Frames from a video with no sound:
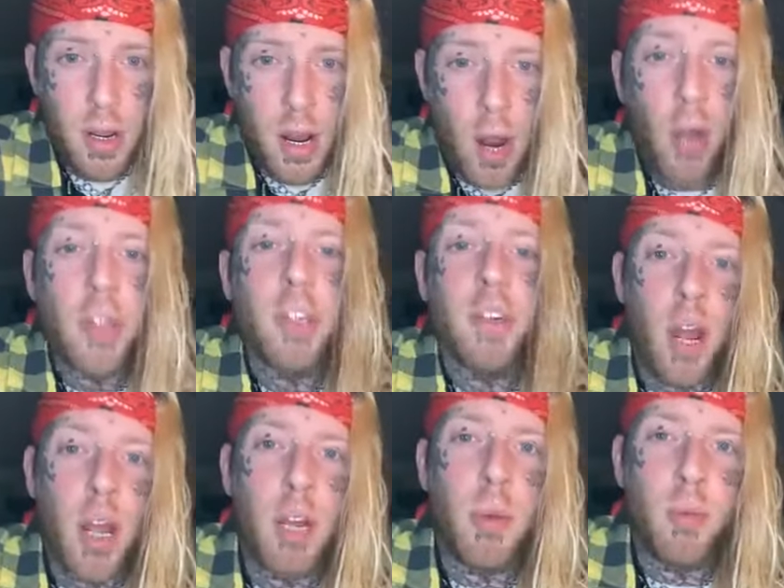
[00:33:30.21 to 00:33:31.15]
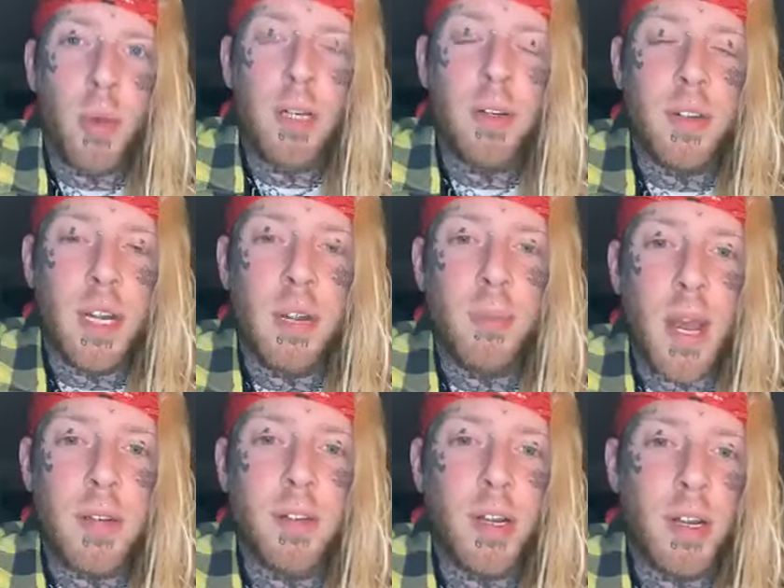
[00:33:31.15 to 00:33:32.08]
all this talk about red ski
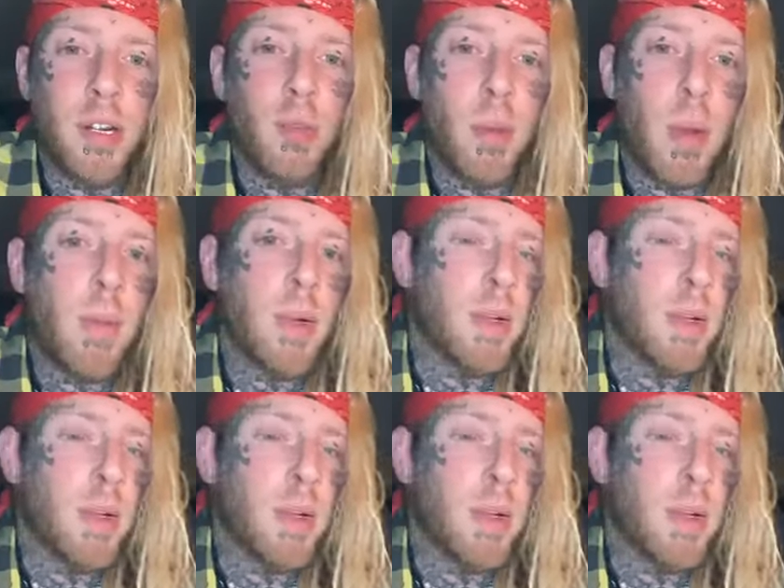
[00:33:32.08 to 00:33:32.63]
masks. I just remembered